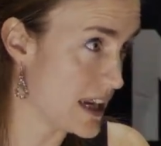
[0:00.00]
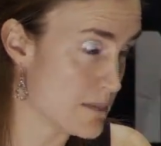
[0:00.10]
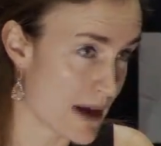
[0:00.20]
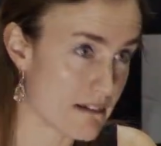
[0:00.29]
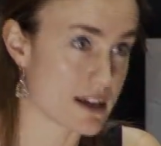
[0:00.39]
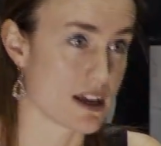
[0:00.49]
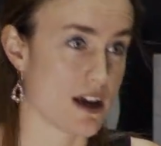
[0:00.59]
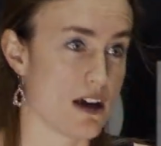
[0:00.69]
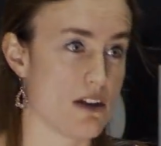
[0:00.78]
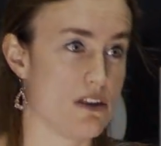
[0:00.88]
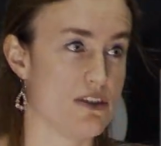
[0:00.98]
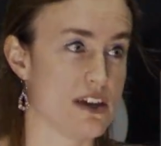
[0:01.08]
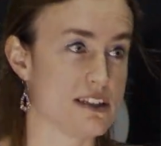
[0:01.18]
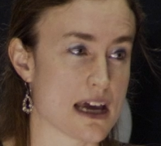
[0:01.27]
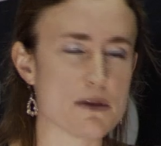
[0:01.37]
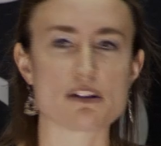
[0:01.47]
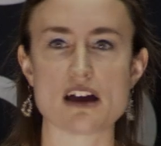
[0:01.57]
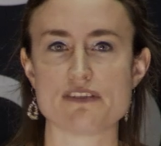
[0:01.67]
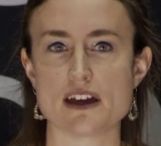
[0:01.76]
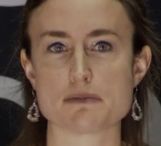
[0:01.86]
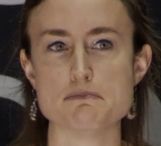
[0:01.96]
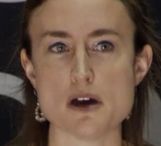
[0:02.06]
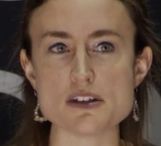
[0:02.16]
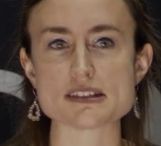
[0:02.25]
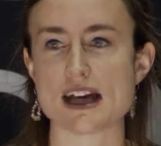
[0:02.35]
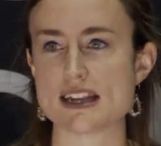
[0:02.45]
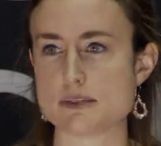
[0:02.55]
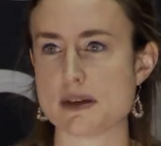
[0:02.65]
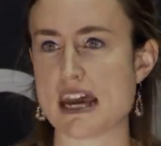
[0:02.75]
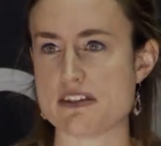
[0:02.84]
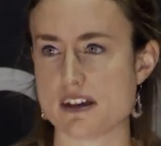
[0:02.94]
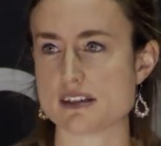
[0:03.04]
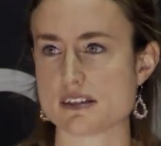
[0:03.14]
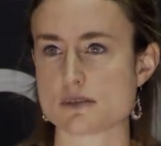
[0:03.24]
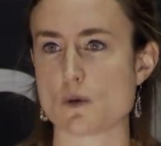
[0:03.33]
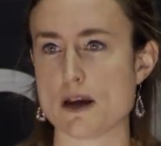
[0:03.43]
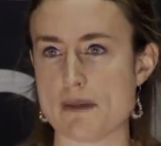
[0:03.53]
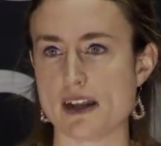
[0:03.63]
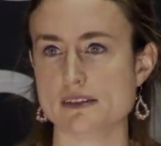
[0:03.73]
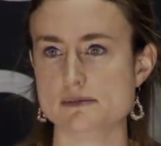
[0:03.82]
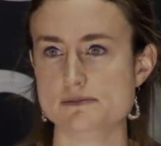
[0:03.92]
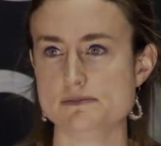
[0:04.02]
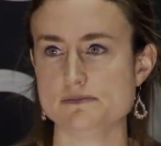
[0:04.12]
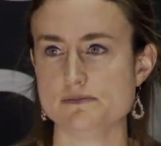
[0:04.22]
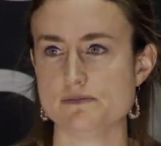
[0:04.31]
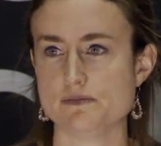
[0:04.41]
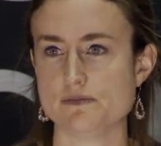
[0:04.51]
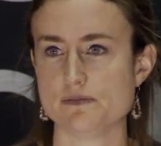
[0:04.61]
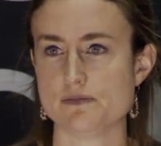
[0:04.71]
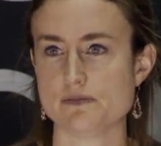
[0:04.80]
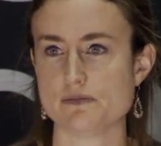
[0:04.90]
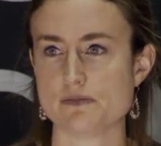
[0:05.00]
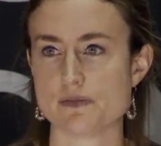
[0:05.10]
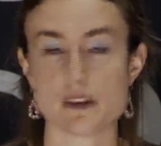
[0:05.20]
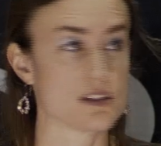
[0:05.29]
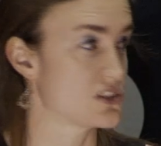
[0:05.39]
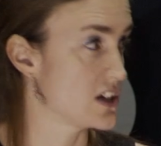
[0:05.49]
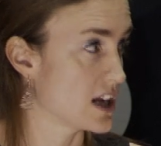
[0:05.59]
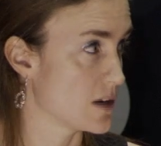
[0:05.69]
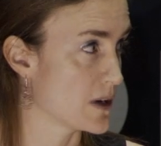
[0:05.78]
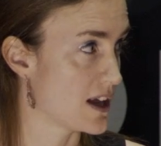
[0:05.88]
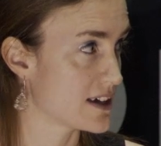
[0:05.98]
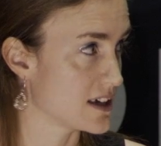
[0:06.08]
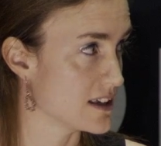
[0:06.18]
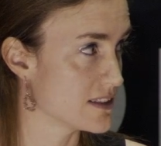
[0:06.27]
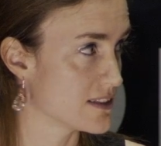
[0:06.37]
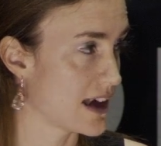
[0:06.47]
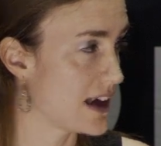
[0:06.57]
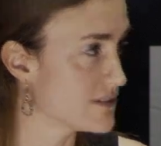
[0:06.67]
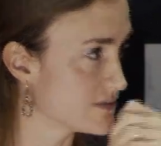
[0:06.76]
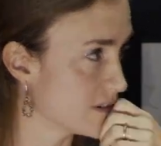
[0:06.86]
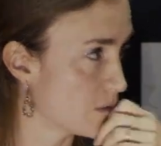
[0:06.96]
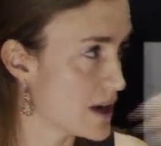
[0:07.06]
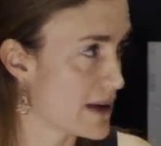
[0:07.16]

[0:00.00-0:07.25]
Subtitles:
in America, the demographic most likely to be atheist is white men. So, we're lucky to have a